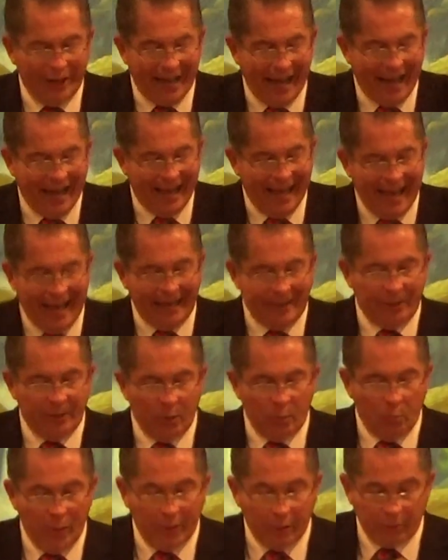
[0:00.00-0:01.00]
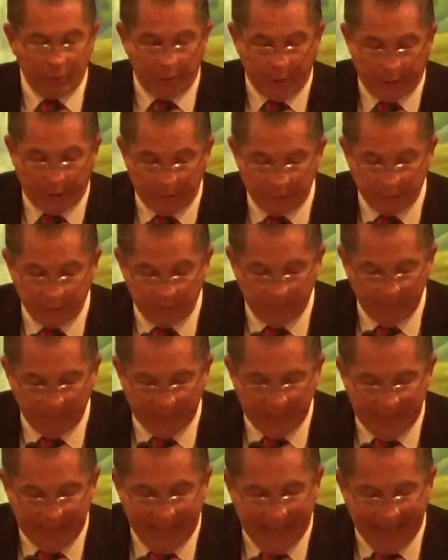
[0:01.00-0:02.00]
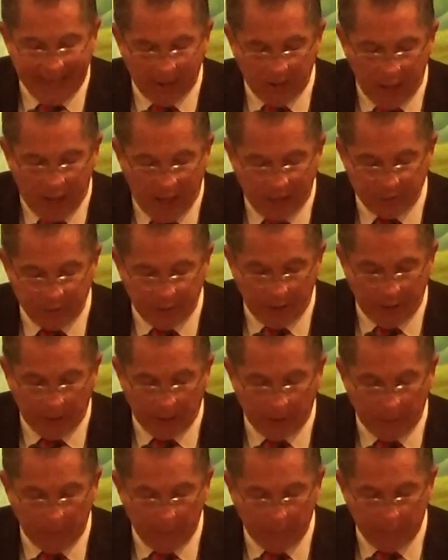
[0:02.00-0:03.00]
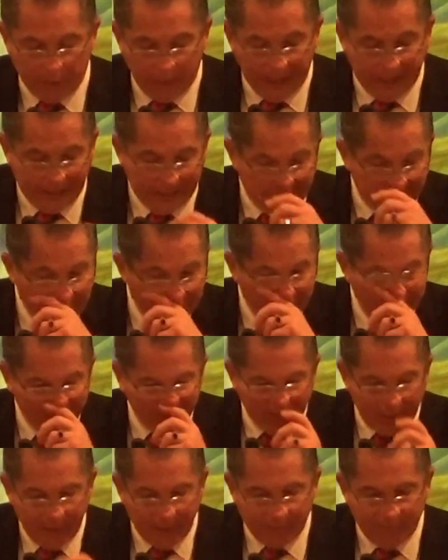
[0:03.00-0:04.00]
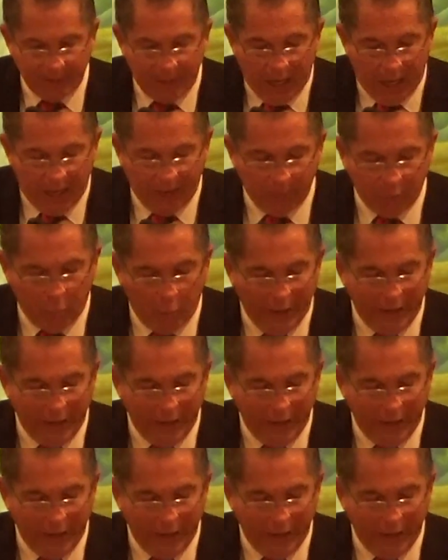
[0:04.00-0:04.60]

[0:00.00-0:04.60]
that I had in the wilderness a lodging place of